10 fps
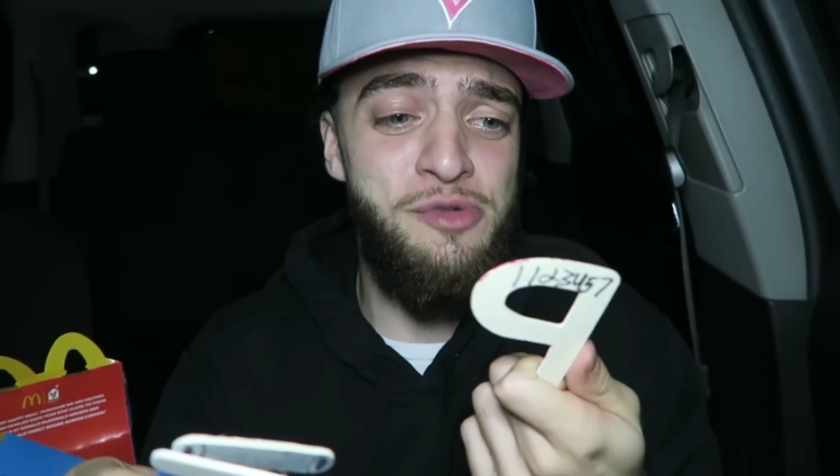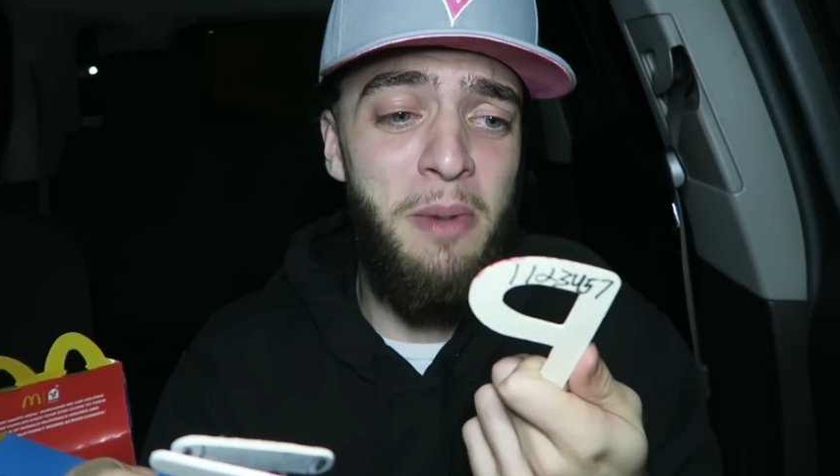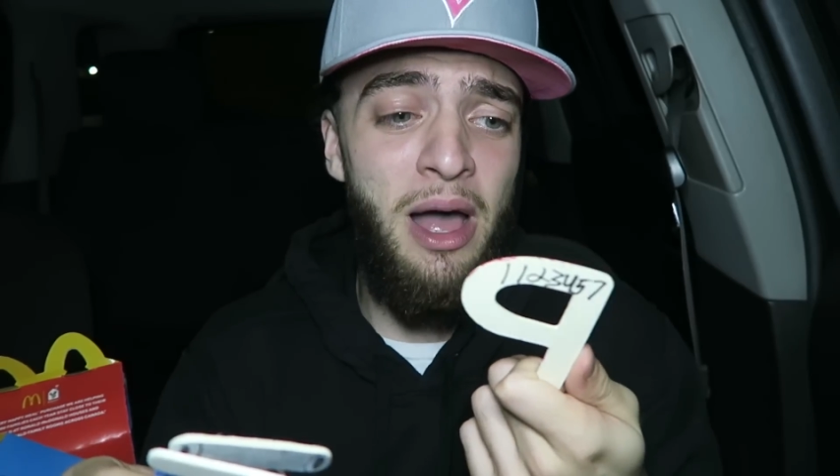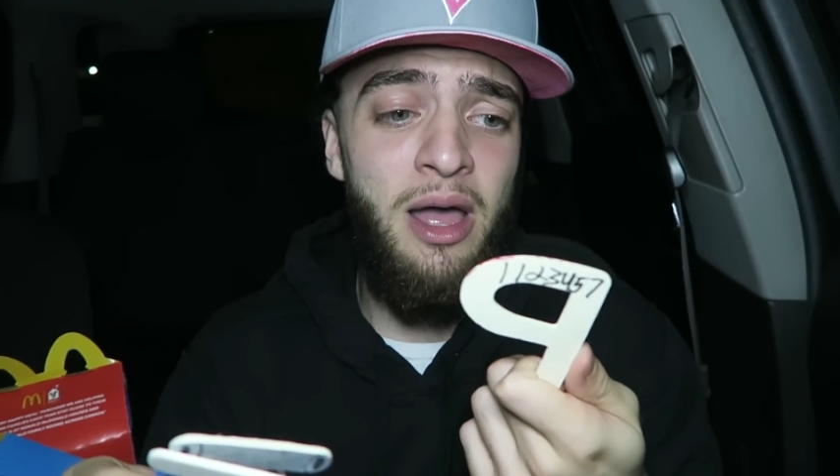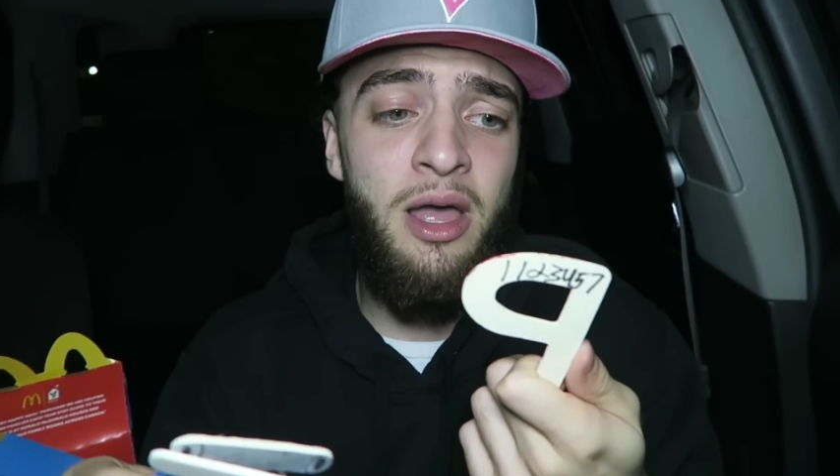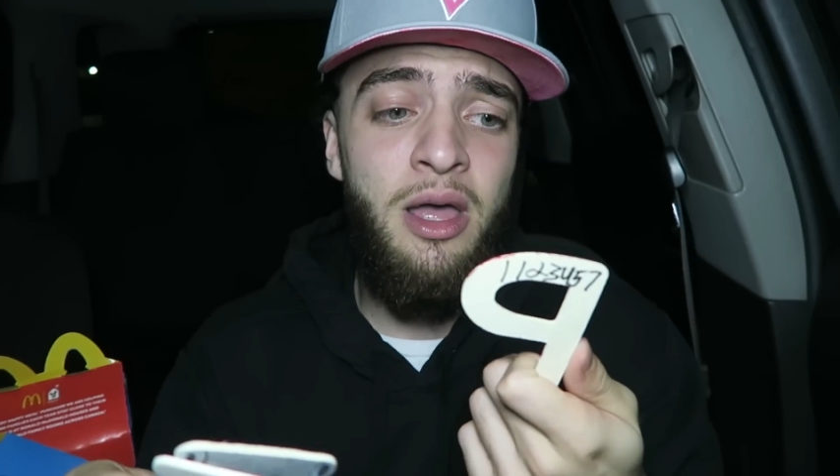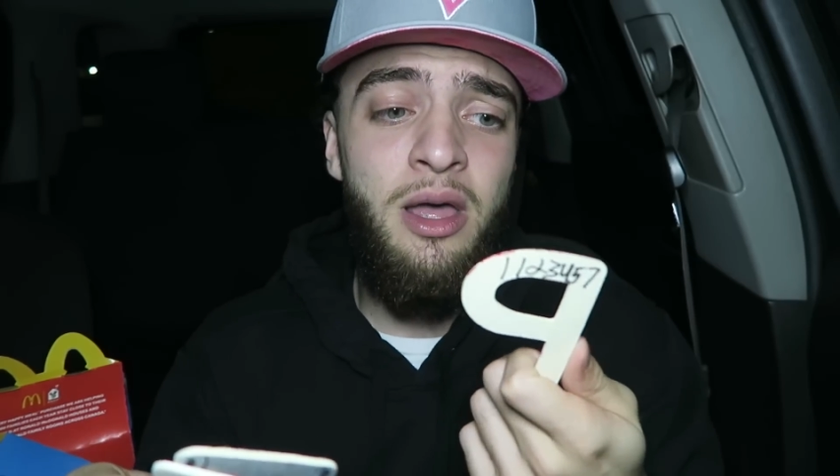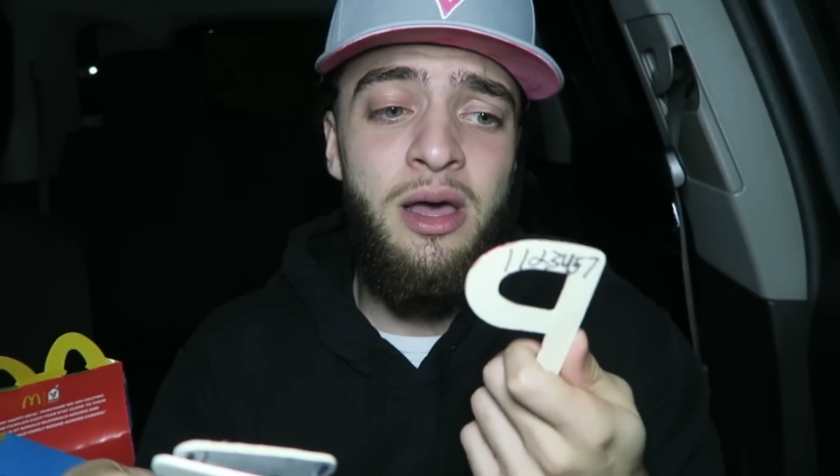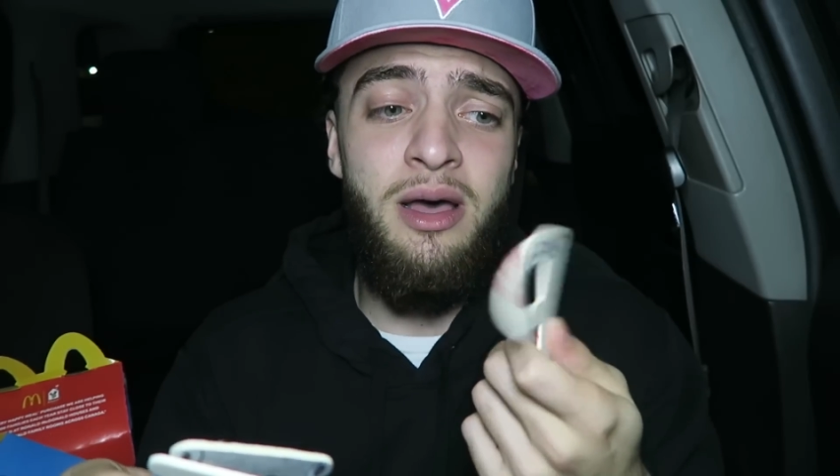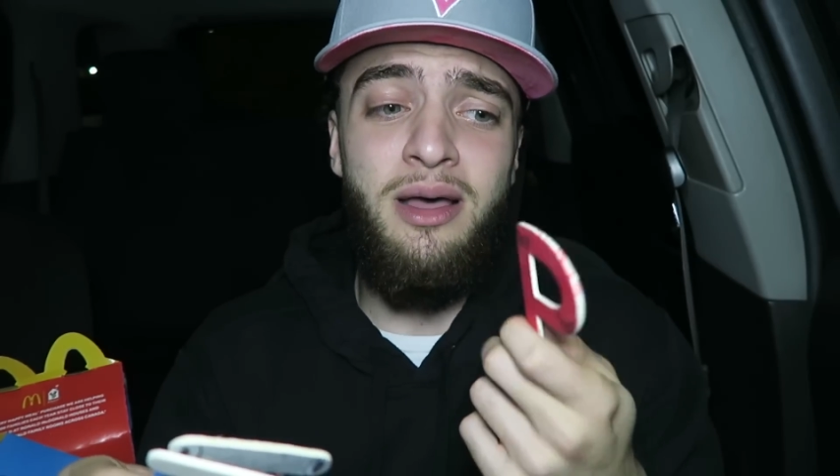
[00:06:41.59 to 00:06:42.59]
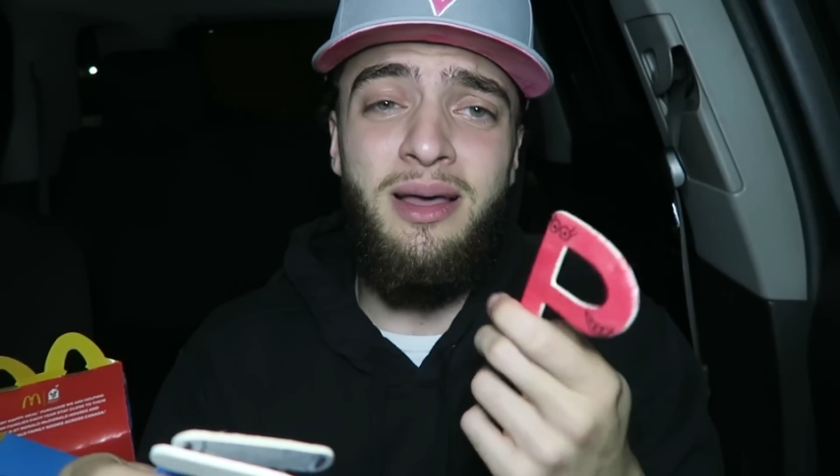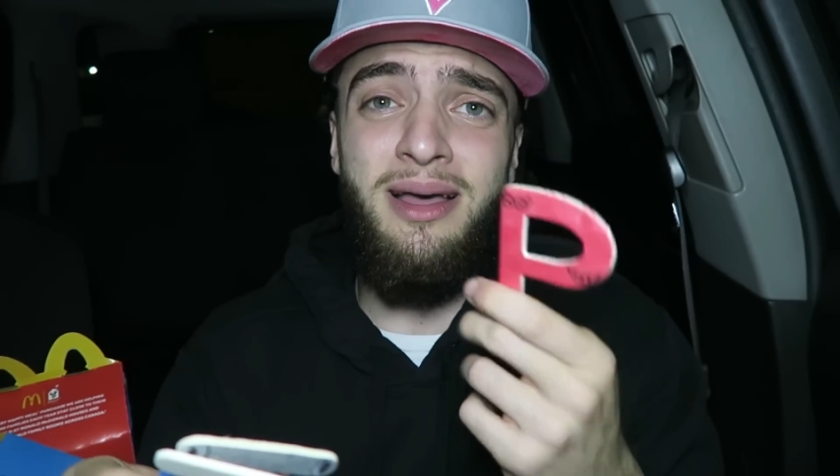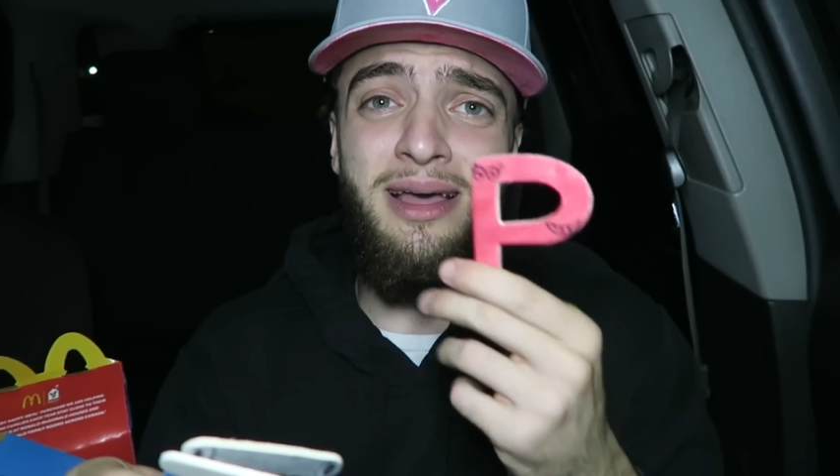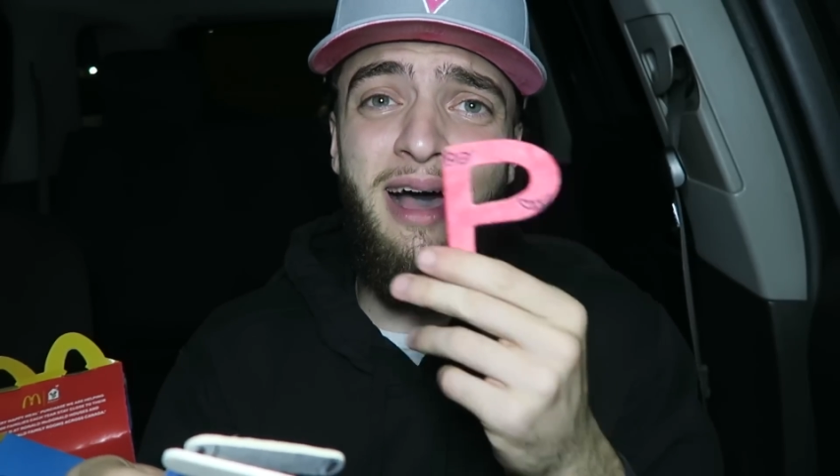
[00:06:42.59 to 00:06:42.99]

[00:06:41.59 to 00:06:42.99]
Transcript: But uh,